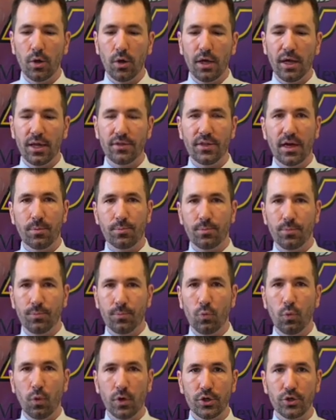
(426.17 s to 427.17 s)
At that,
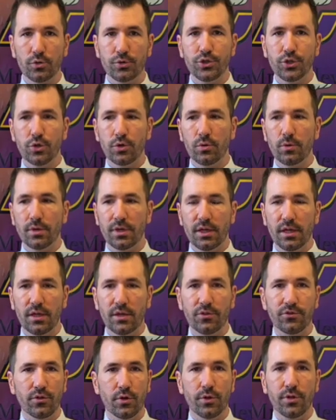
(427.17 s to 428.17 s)
what you'll do
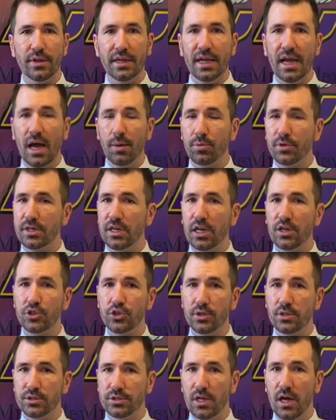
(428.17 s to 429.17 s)
is the
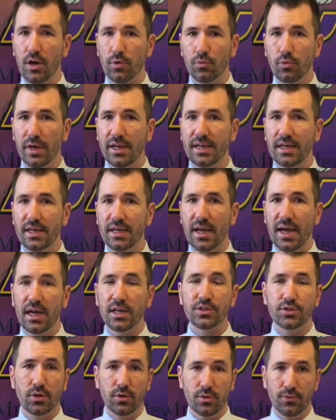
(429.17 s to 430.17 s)
application is not ready
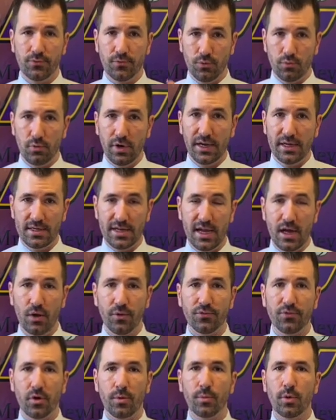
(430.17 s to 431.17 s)
as of right now
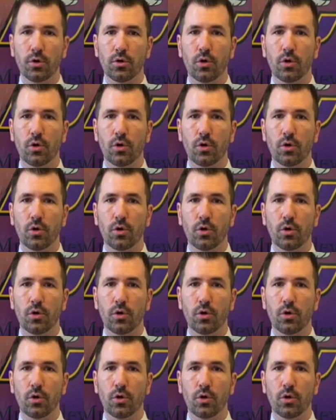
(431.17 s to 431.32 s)
from